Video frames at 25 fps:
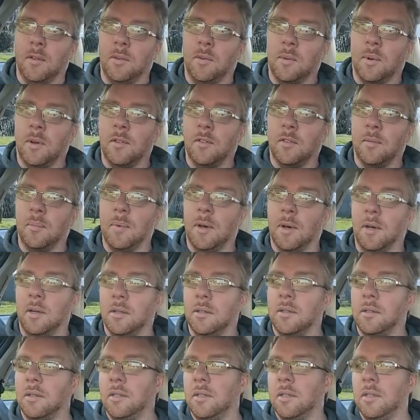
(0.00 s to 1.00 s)
It's quite smart,
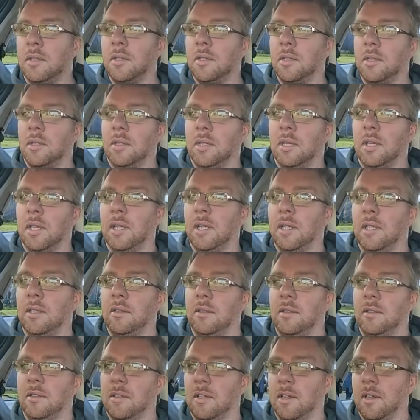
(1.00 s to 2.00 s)

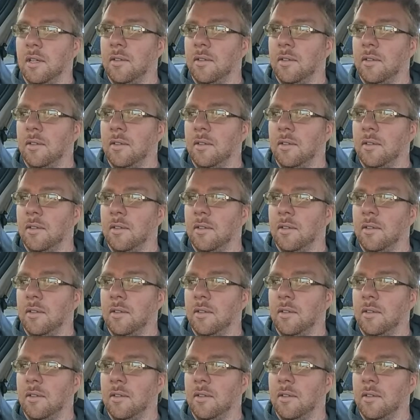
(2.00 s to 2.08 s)
and